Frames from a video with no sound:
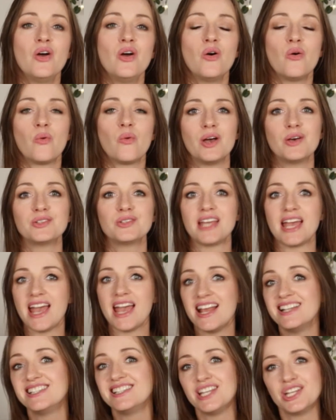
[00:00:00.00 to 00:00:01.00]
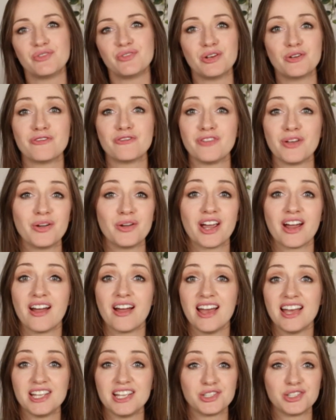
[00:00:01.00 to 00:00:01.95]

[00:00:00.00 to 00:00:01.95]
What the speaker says: Whilst end-stage renal failure is